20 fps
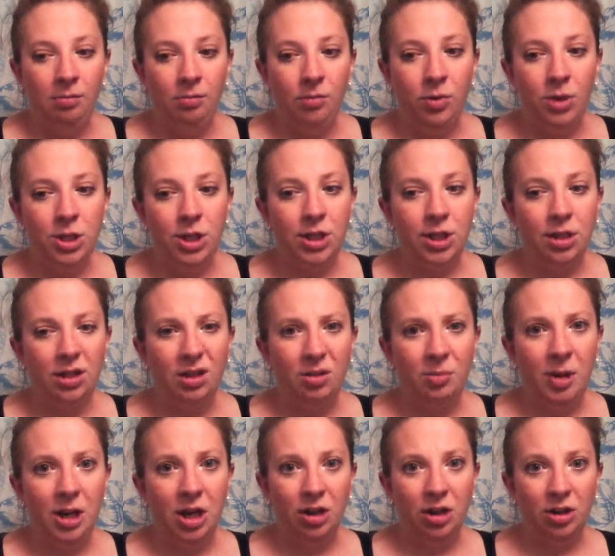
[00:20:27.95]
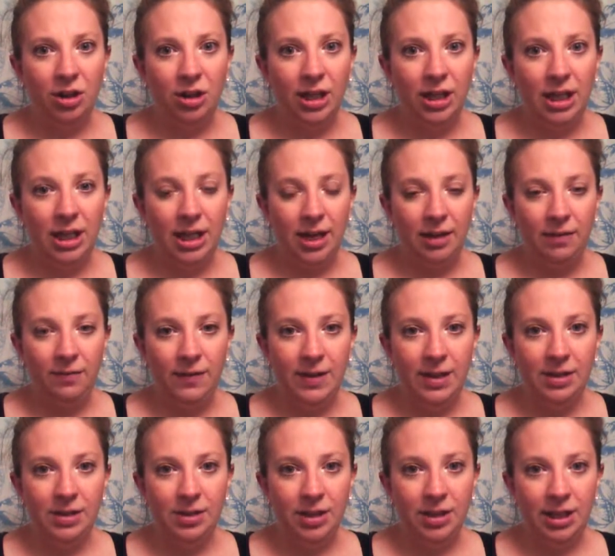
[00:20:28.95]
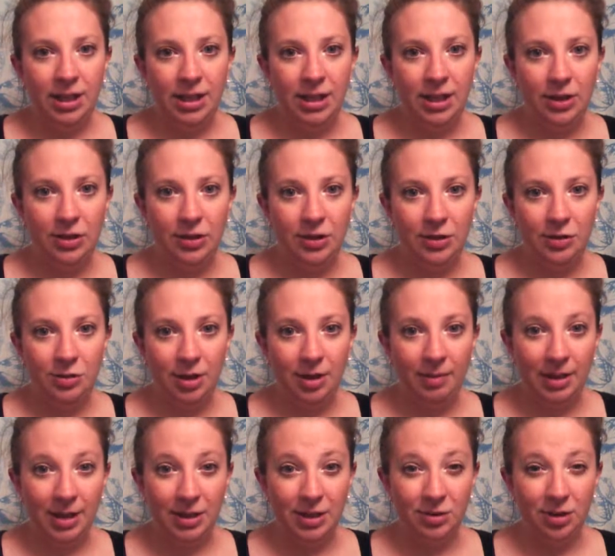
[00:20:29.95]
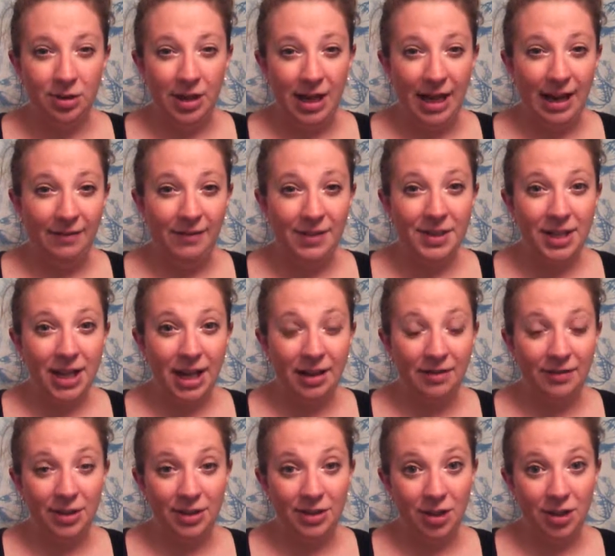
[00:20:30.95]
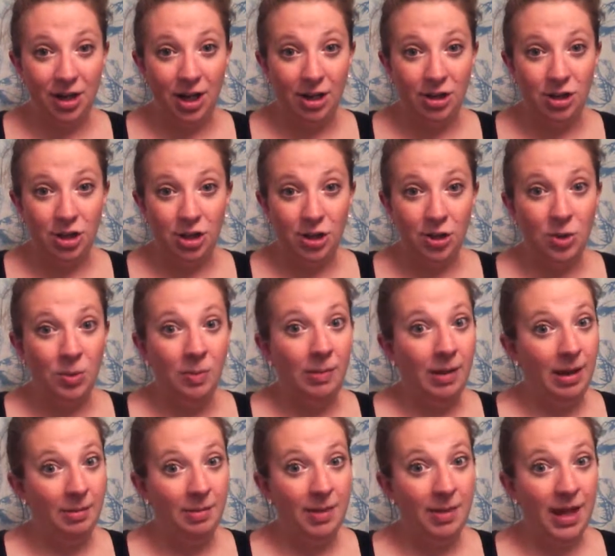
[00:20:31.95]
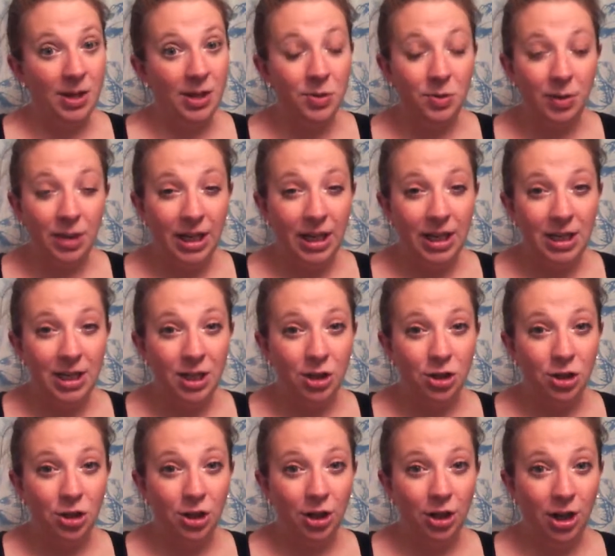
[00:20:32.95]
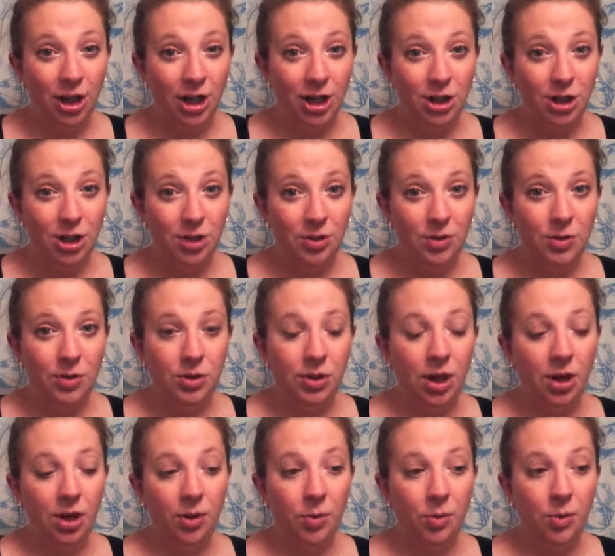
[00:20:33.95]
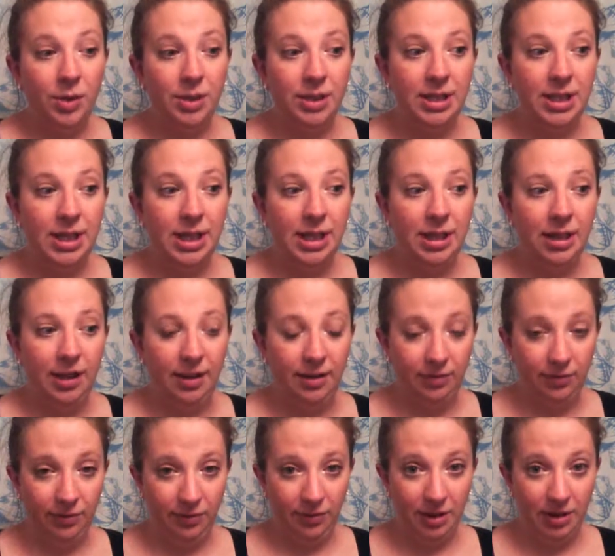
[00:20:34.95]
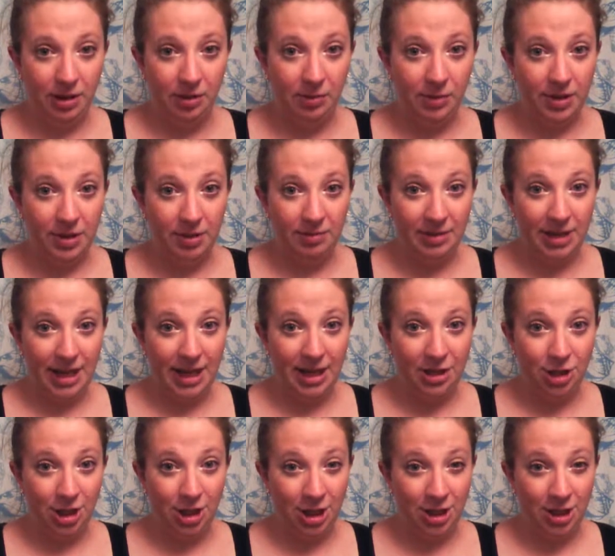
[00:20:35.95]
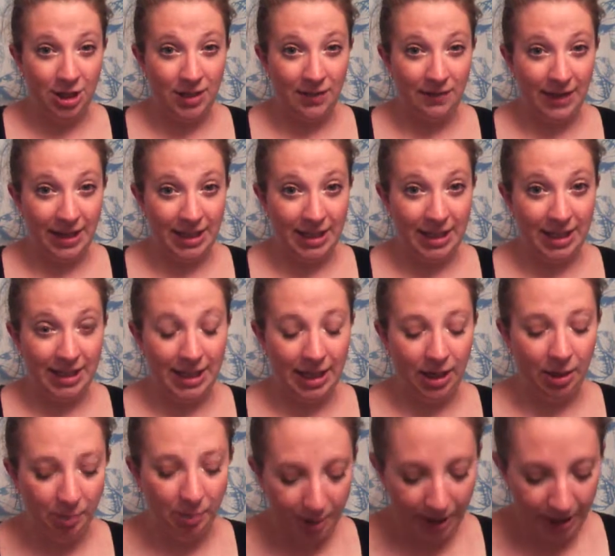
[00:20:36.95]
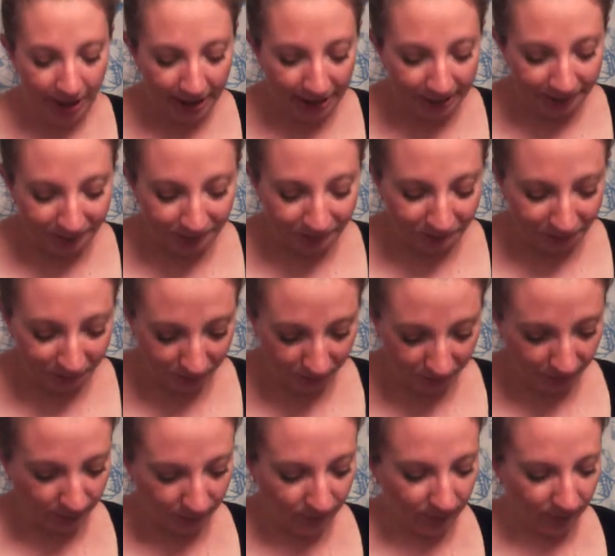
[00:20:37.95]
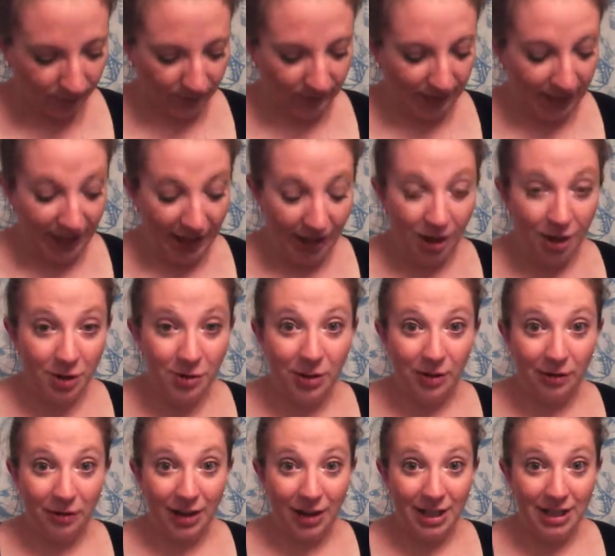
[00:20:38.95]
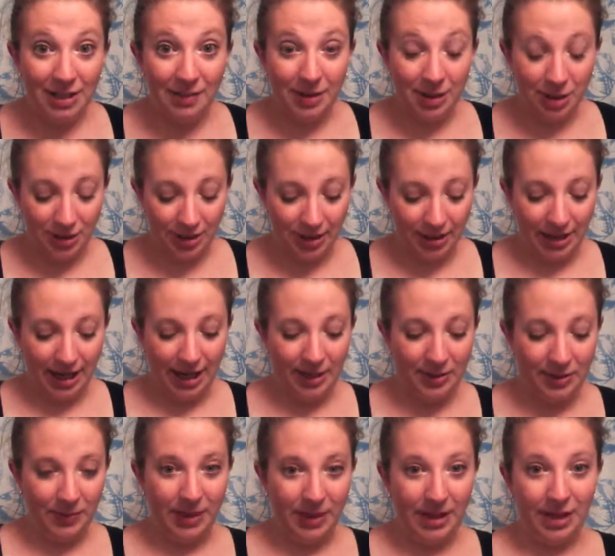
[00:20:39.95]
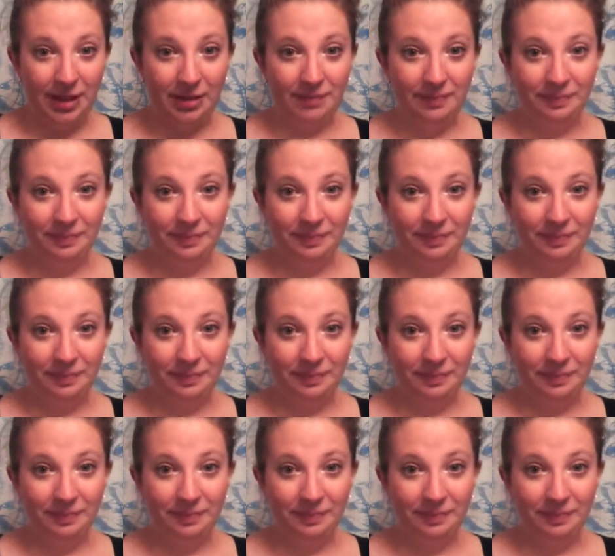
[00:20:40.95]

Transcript: Which is a little bit early, I feel, in the third trimester to have this kind of exhaustion. So maybe that's related to the sugar issue. So we'll see if, with some diet changes, if that does help. And also, I forgot to mention this last week.